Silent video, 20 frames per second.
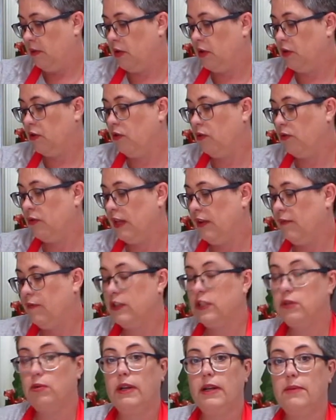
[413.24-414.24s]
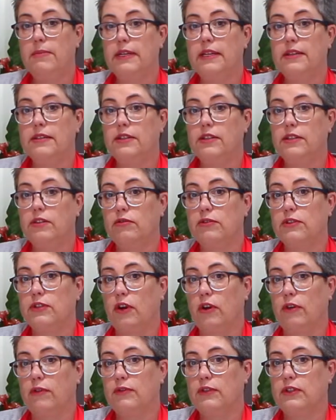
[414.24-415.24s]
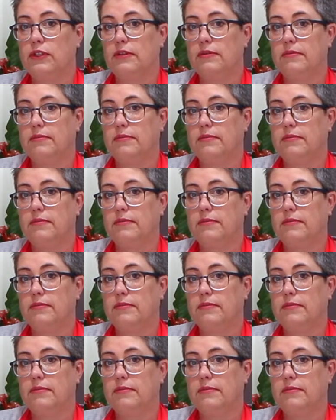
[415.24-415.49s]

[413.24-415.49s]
I'm going to cook that for 20 minutes until soft.